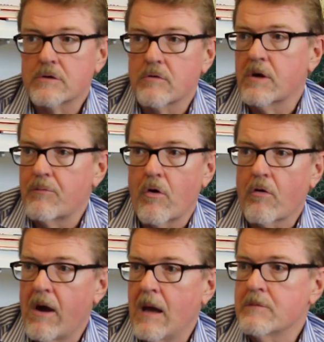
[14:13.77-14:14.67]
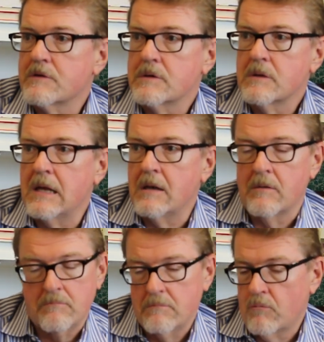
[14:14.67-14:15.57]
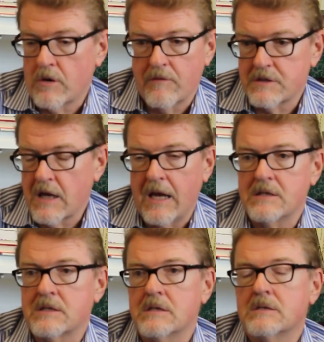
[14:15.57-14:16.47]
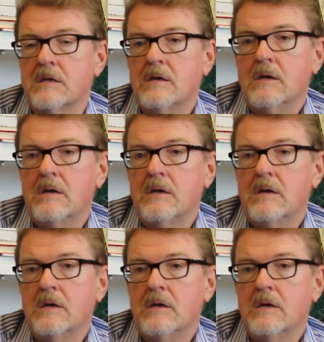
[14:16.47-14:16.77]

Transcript: degree programs in one of the sciences